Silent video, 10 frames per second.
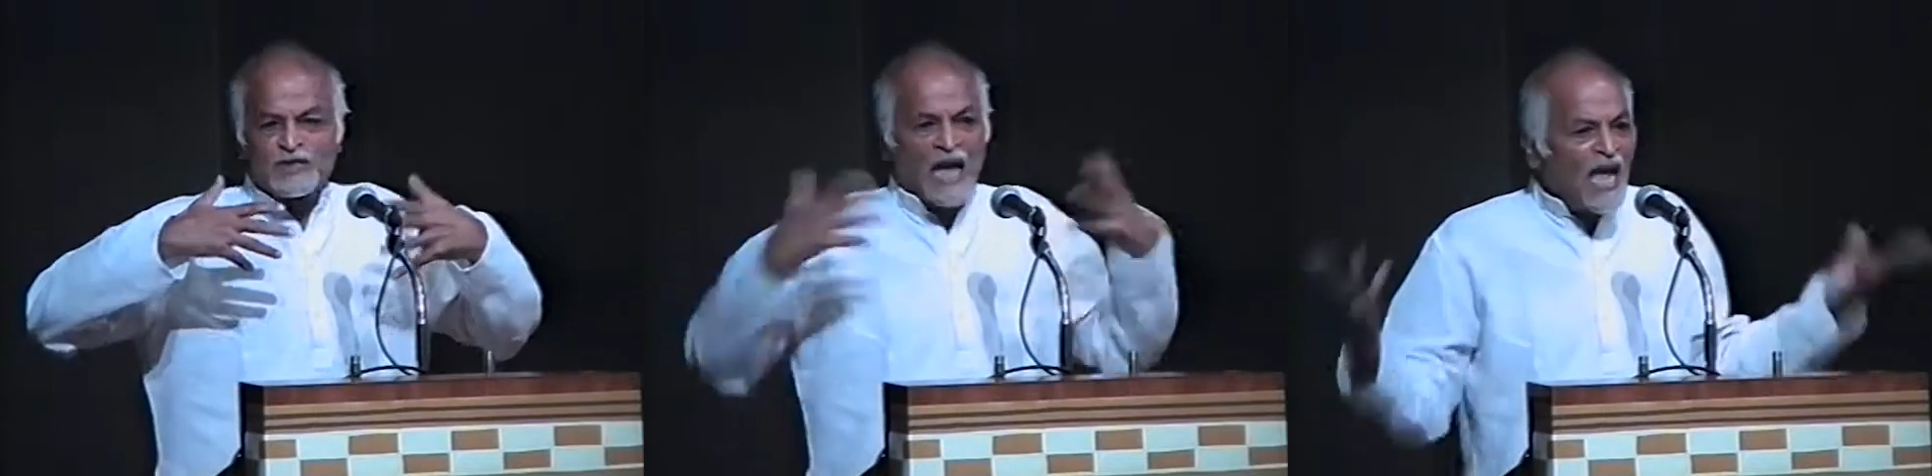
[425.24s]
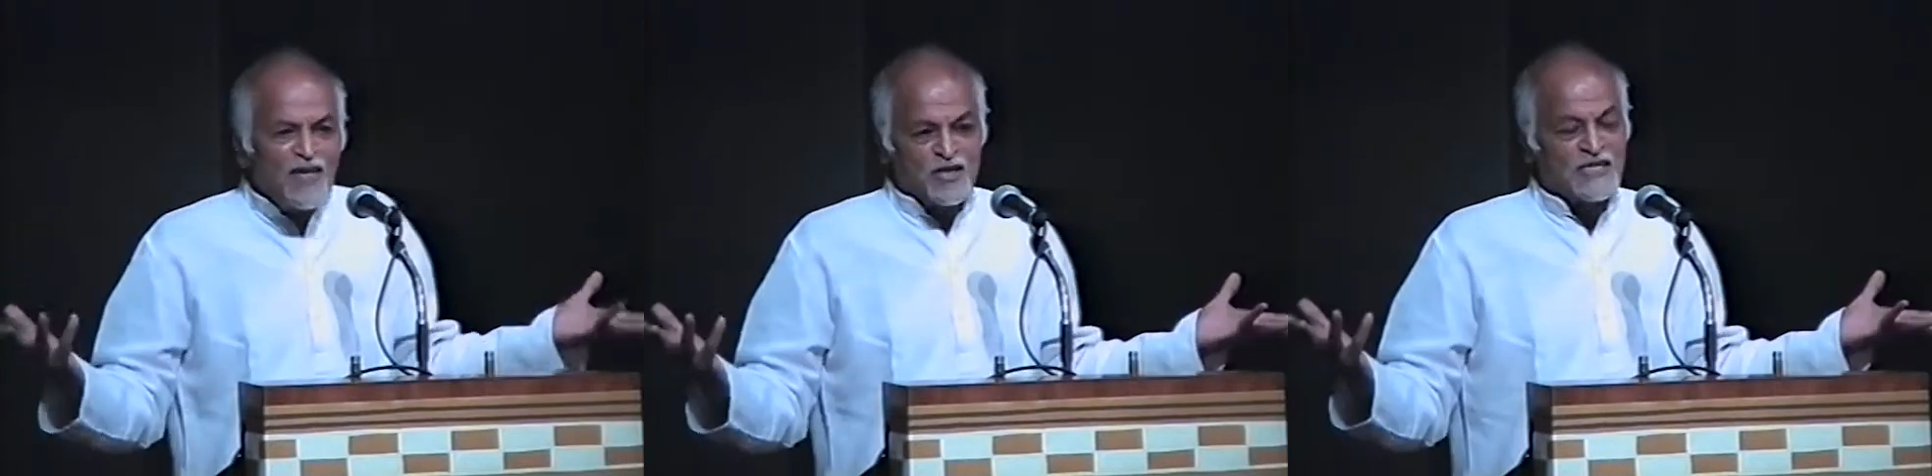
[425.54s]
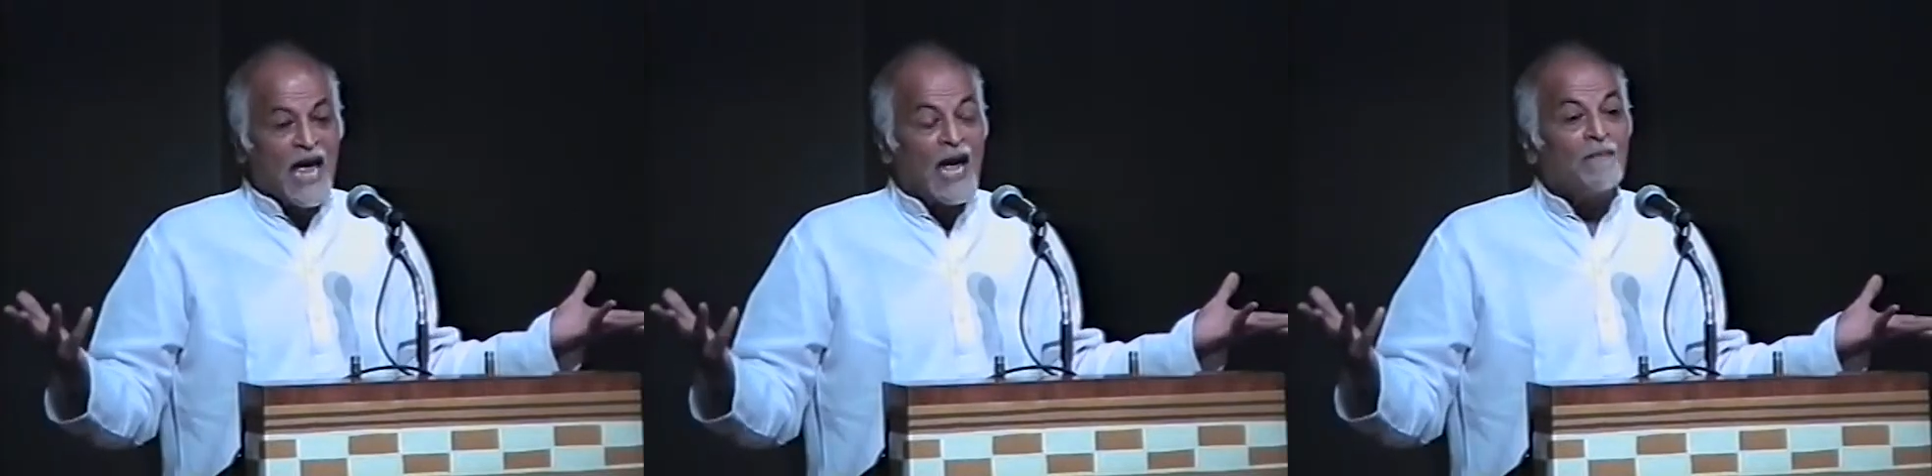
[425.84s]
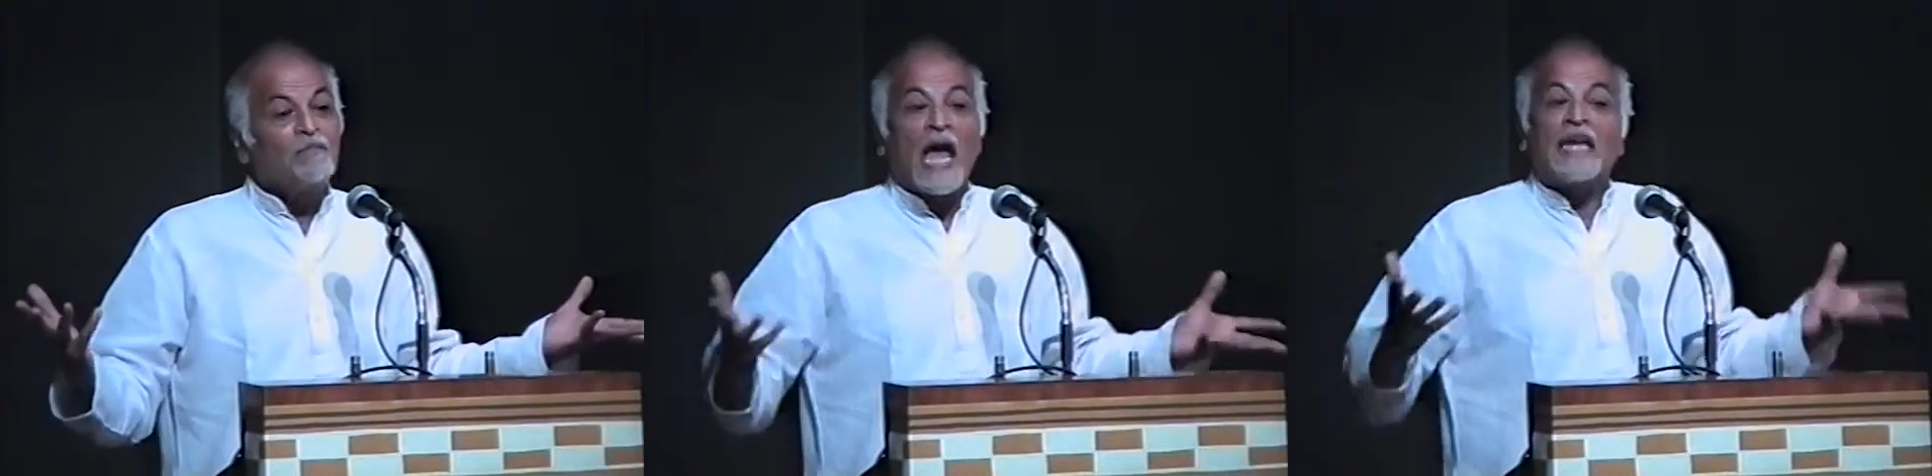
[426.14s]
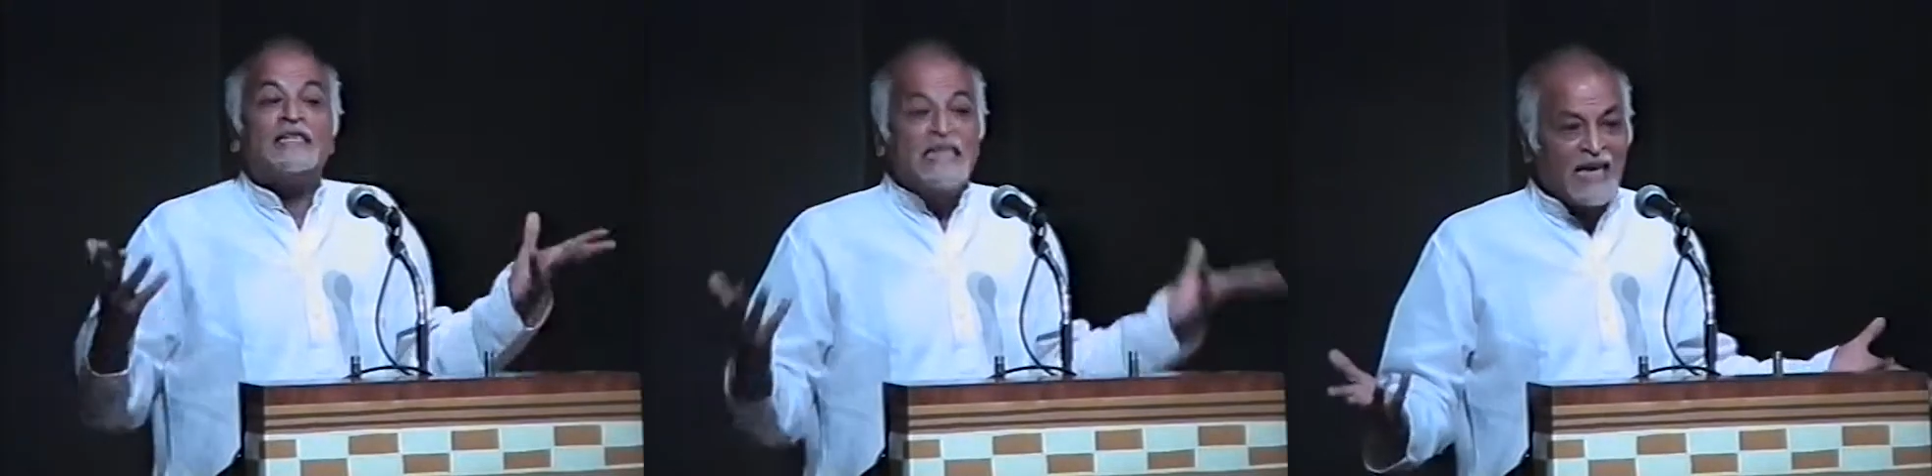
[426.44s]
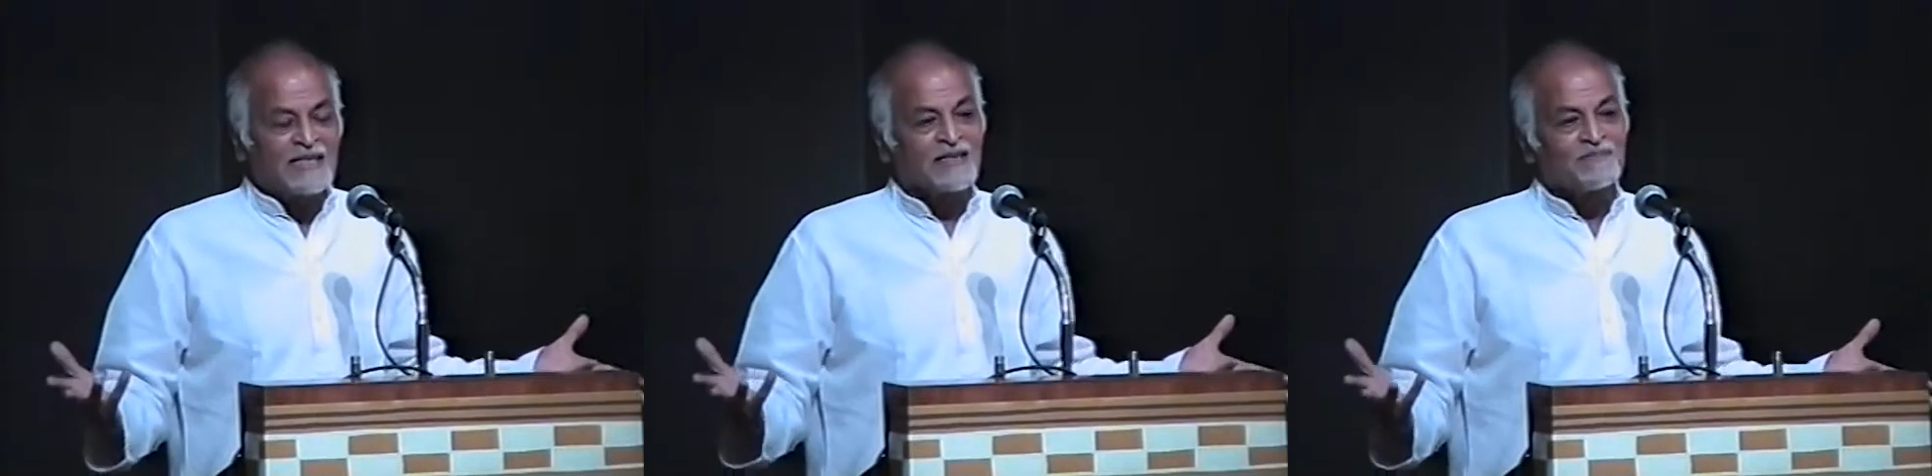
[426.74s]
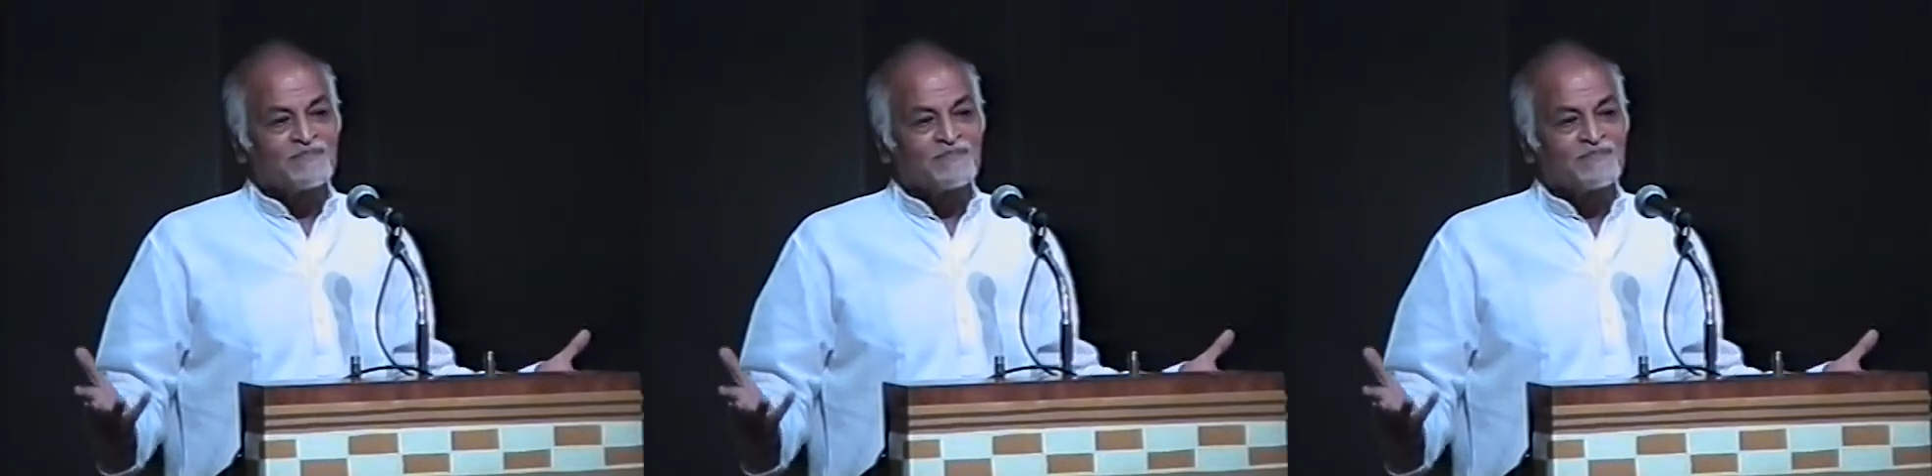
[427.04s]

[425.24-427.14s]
science there, and yet